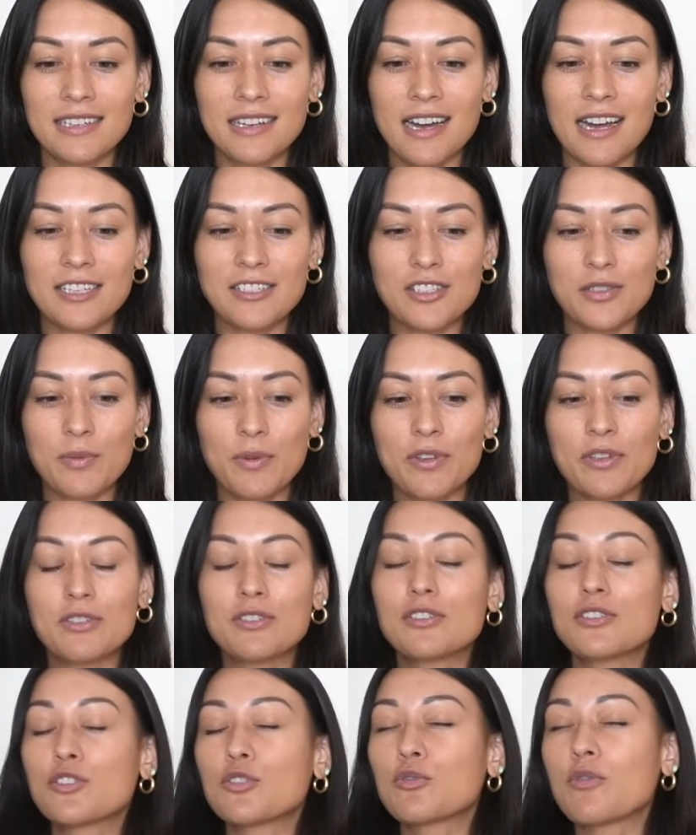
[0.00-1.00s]
I just want you
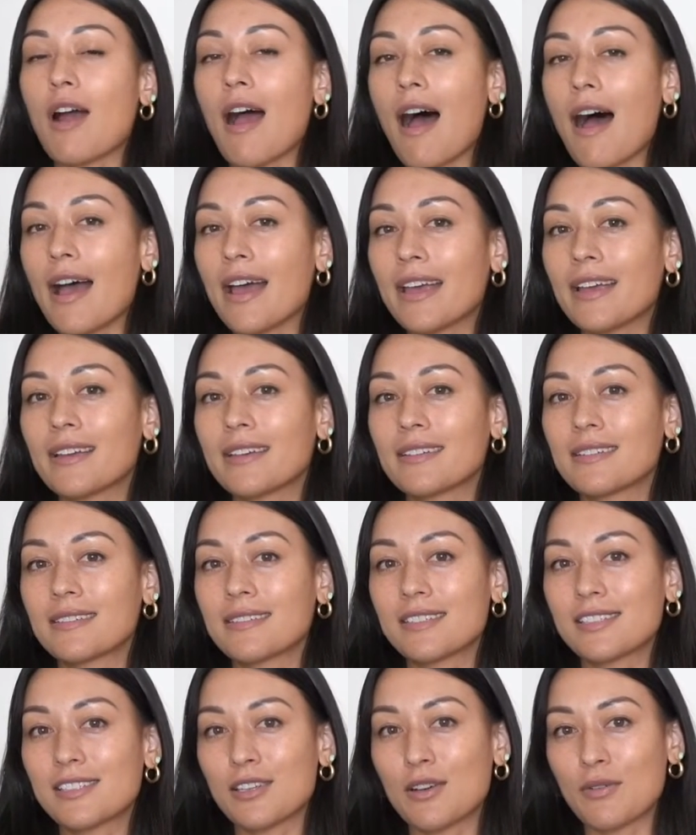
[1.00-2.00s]
to try.
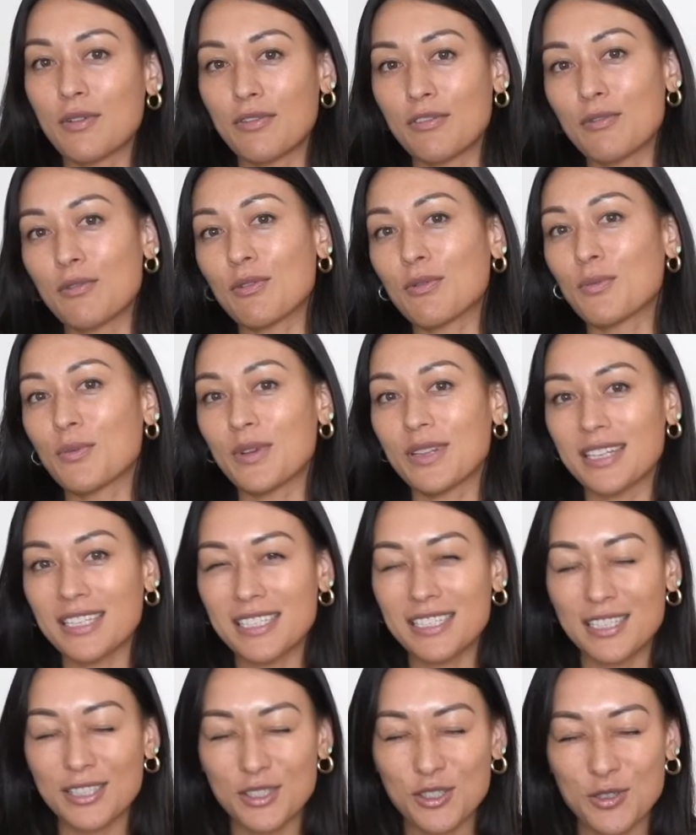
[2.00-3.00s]
So if you're willing
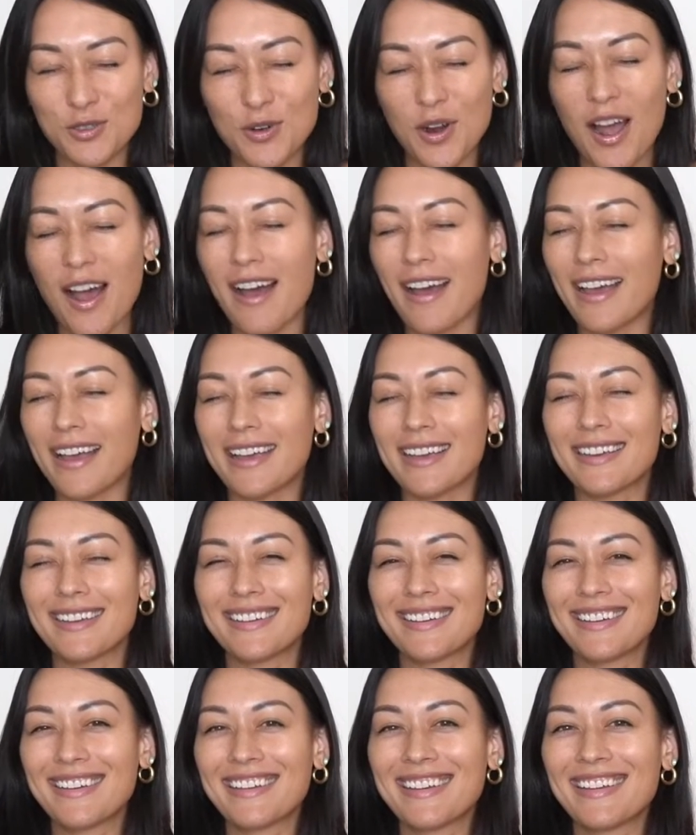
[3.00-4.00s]
to try,
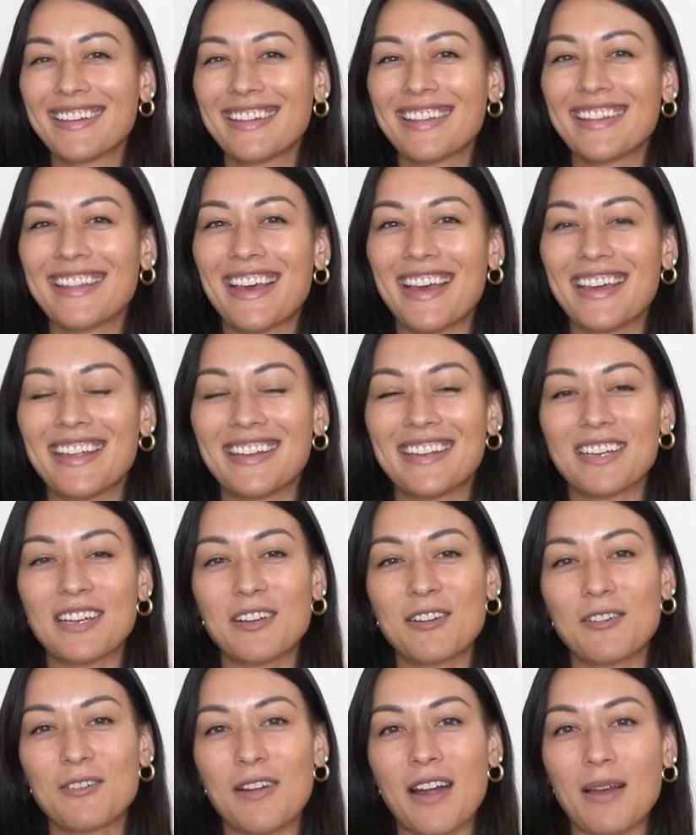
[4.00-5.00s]
then
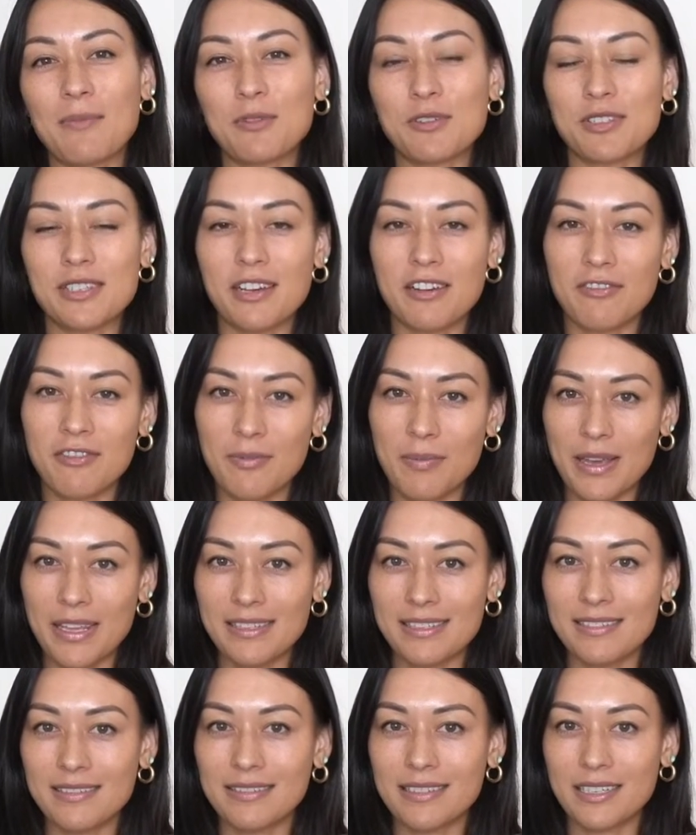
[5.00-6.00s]
grab yourself a
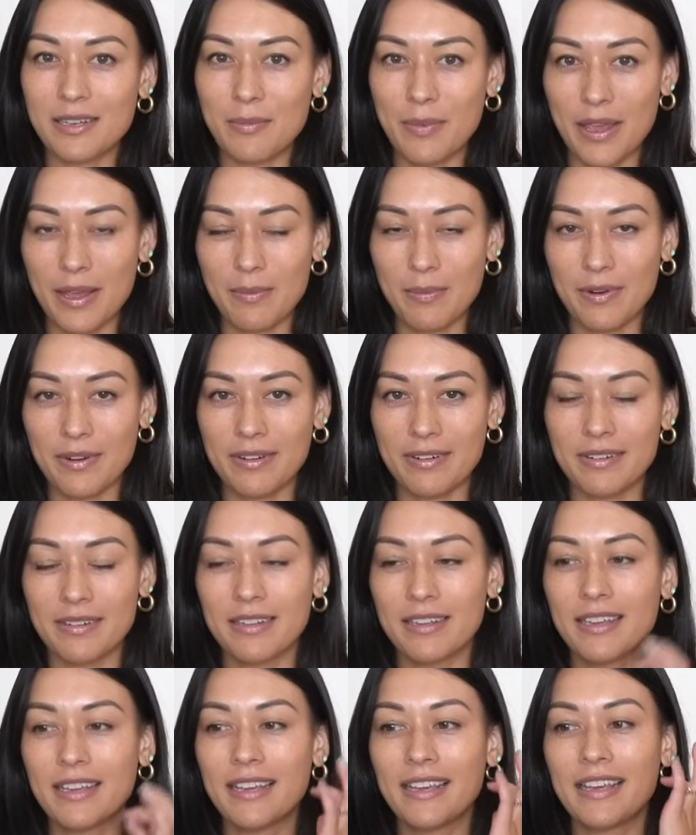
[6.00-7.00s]
pencil and a paper
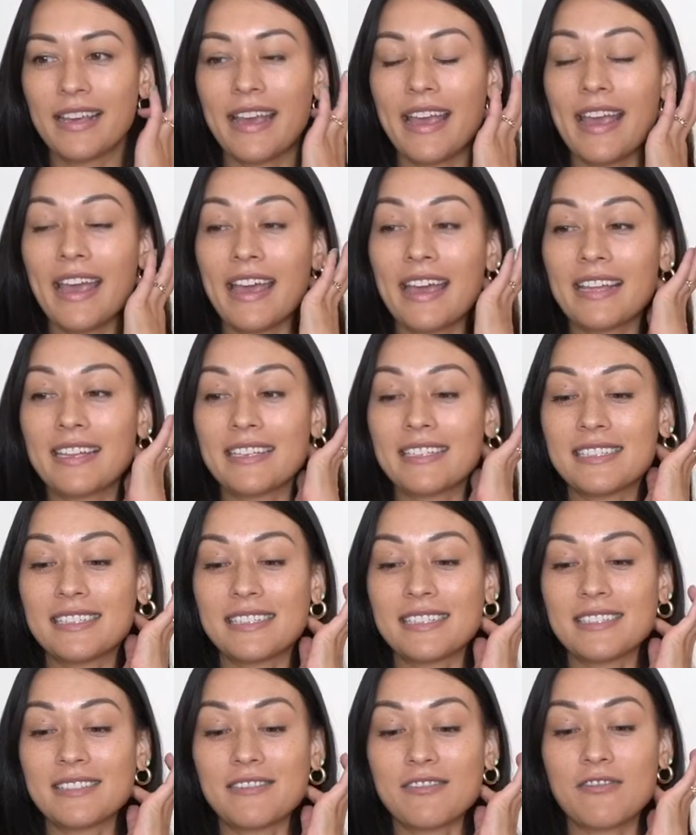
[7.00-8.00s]
and
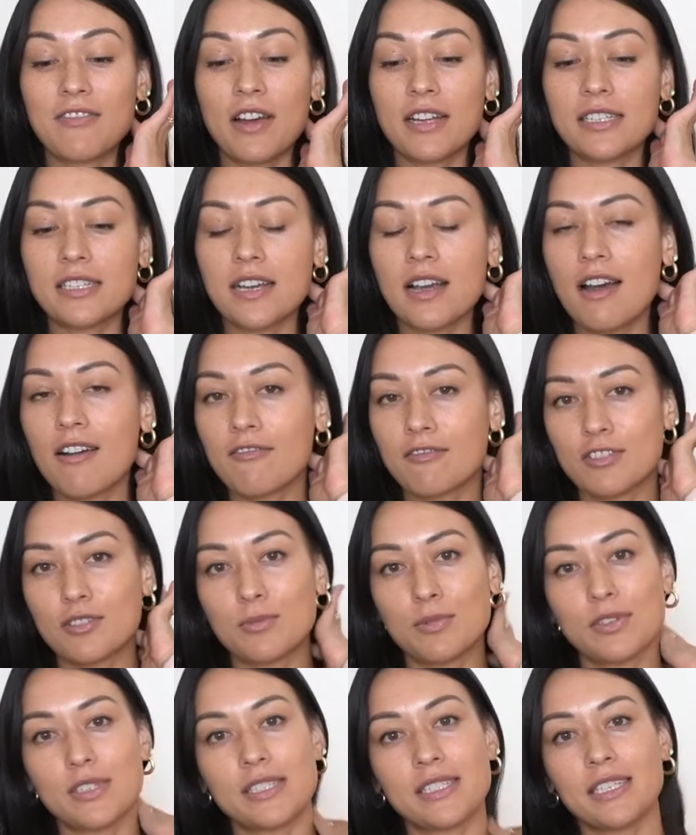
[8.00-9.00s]
find a
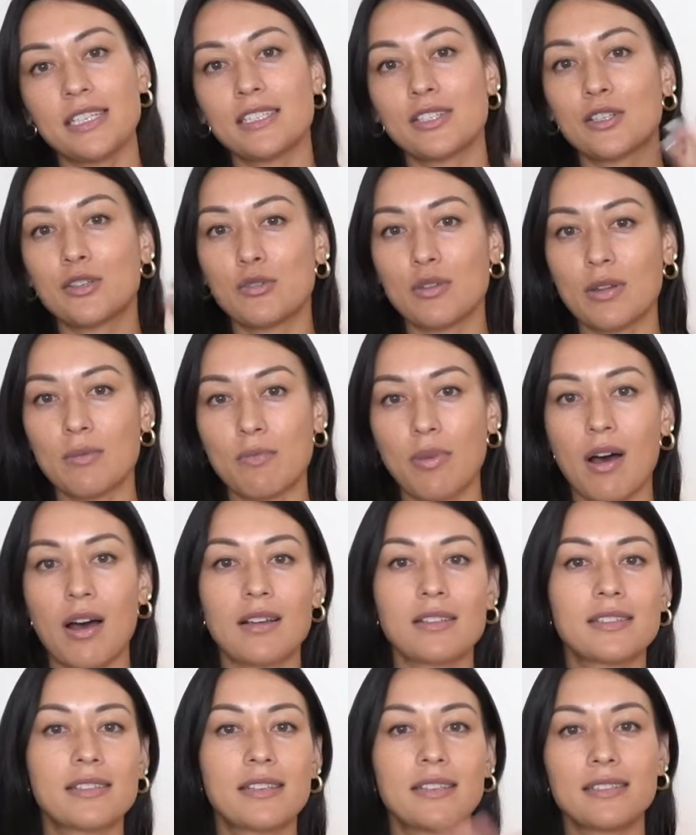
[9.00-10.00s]
comfortable seat so you can
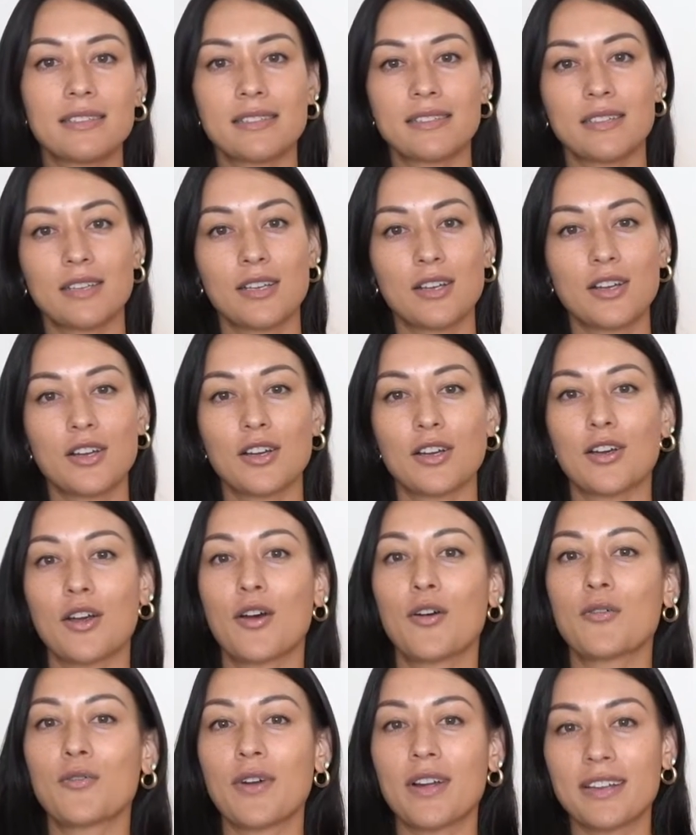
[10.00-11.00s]
pause this,
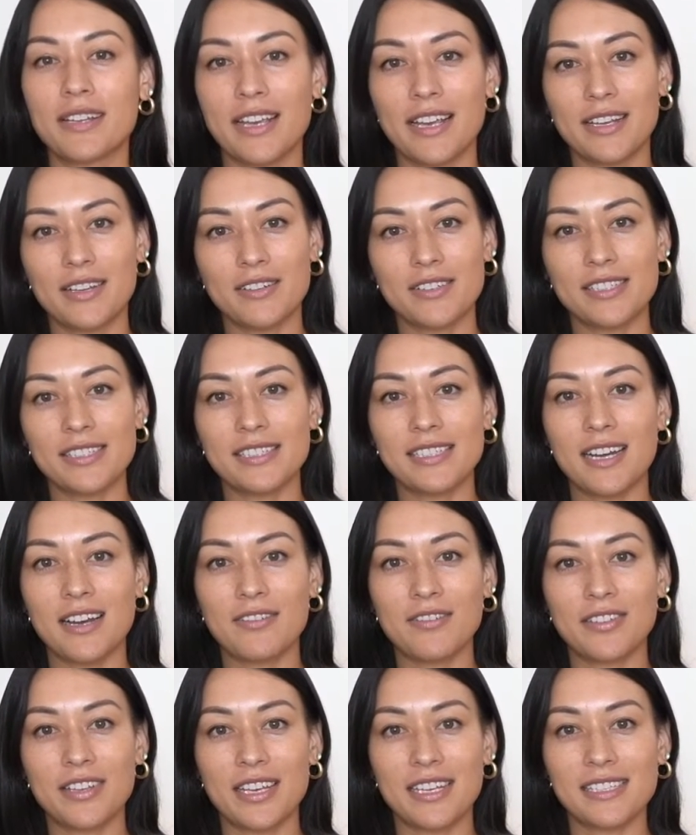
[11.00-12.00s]
go run, get your
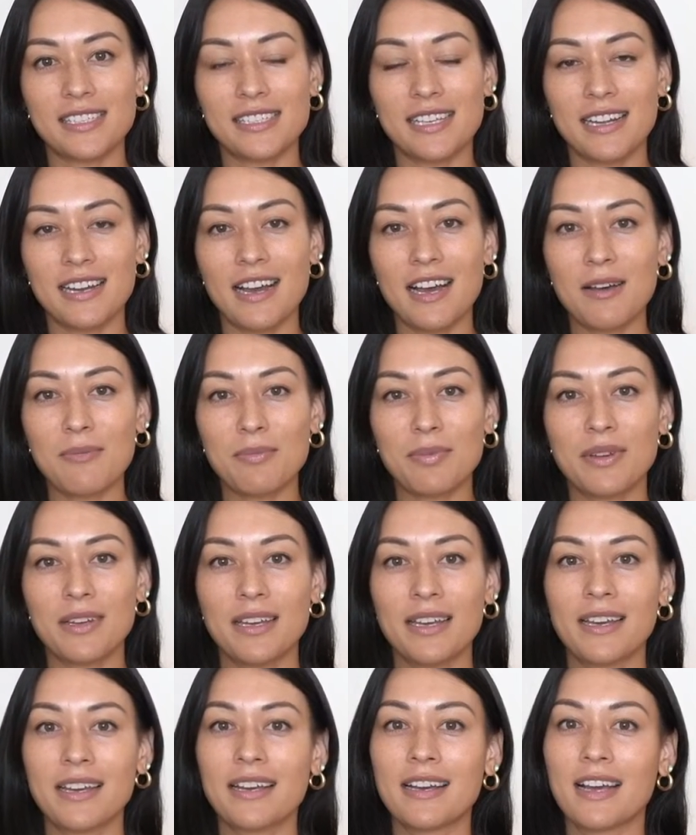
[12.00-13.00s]
stuff, get set up,
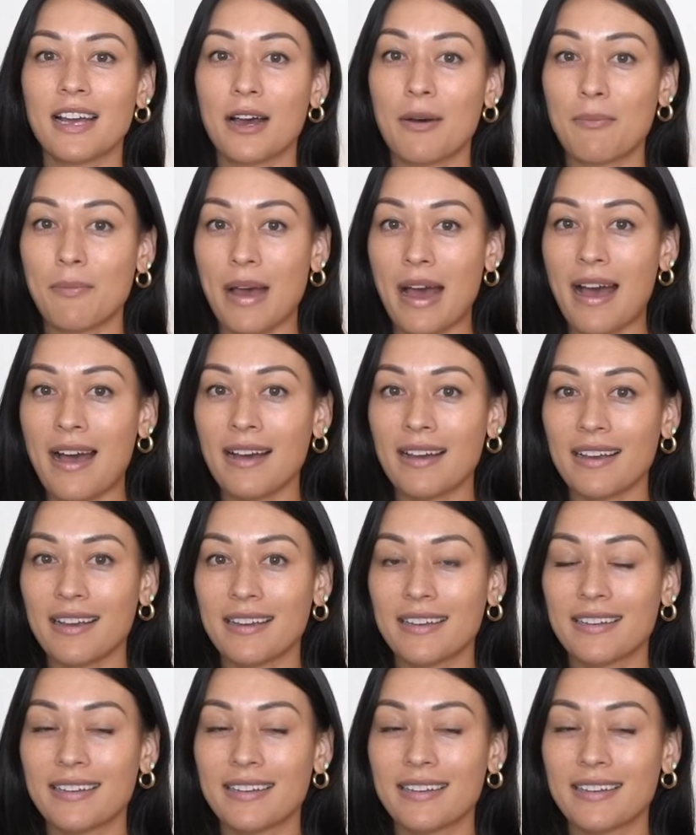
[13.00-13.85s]
come back,